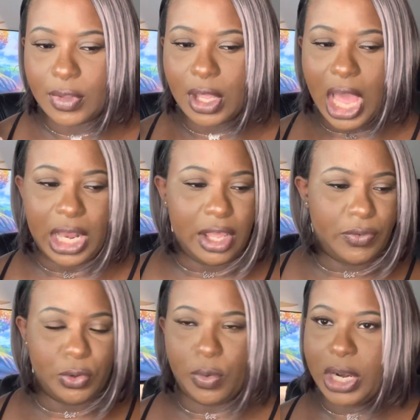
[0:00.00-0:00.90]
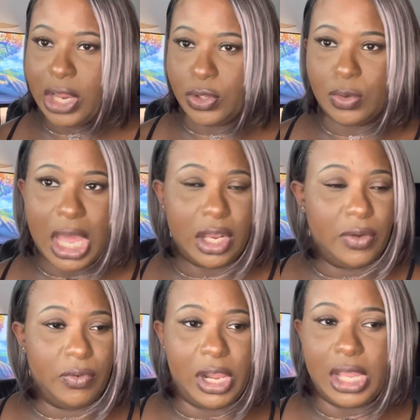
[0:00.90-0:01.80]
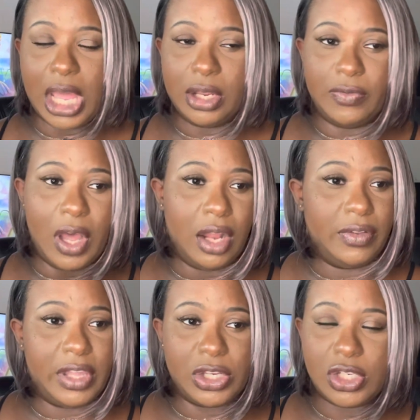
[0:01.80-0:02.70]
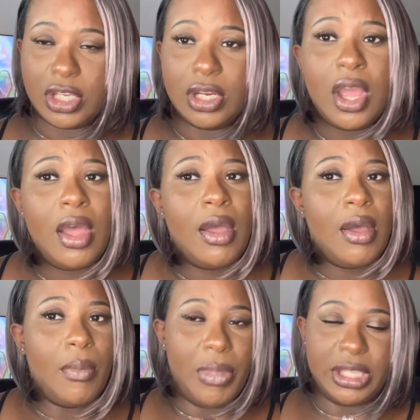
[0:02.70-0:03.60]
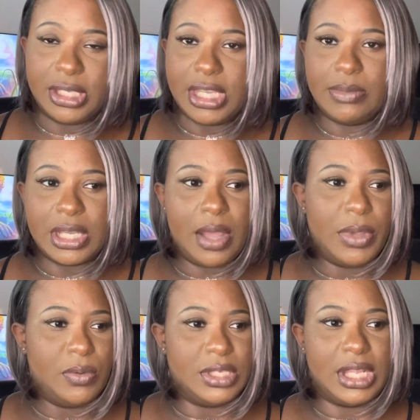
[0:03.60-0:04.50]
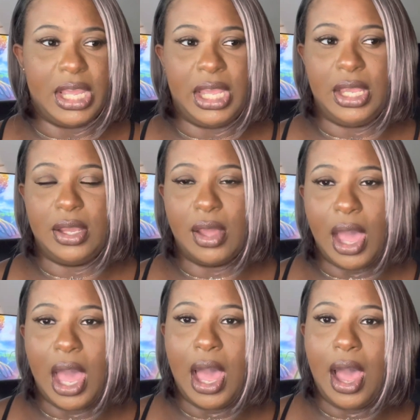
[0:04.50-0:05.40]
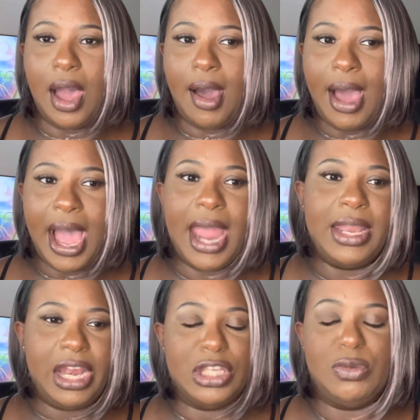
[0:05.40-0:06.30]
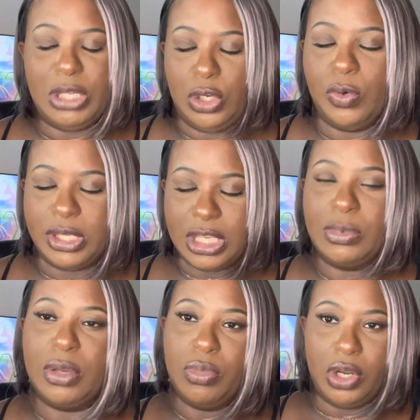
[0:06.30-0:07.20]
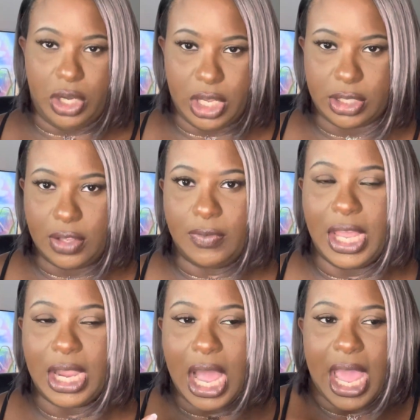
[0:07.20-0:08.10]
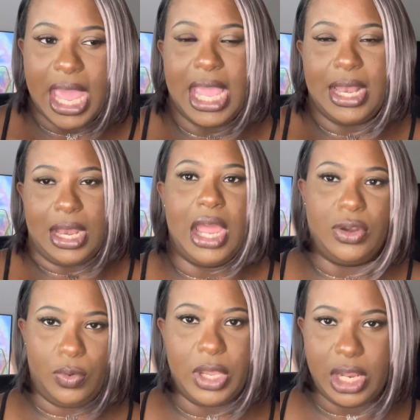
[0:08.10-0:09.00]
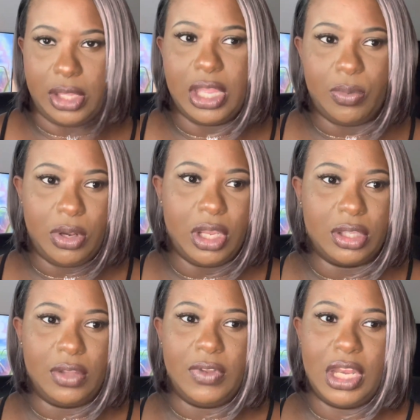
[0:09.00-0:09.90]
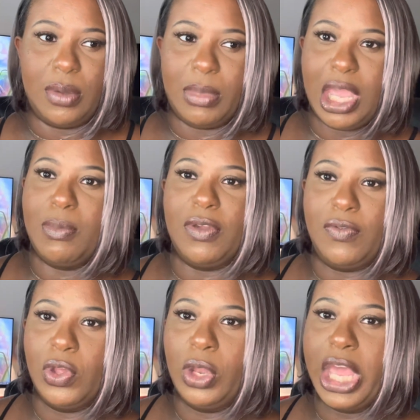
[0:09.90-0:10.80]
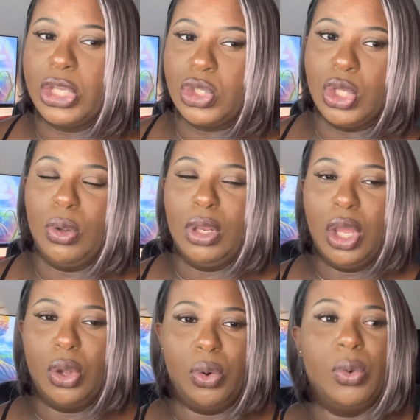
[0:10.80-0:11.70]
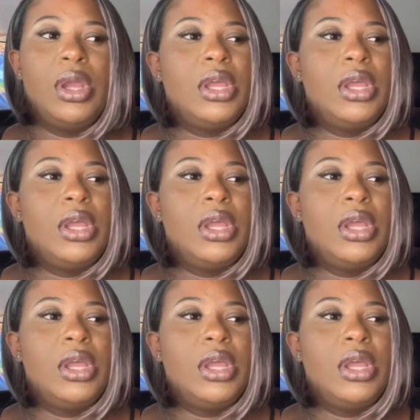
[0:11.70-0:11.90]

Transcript: I love doing what I do, I love reading, I love all of that shit, but at the same time it was like I needed to be doing something productive. Like I hate not doing anything productive, and it made me feel like so low.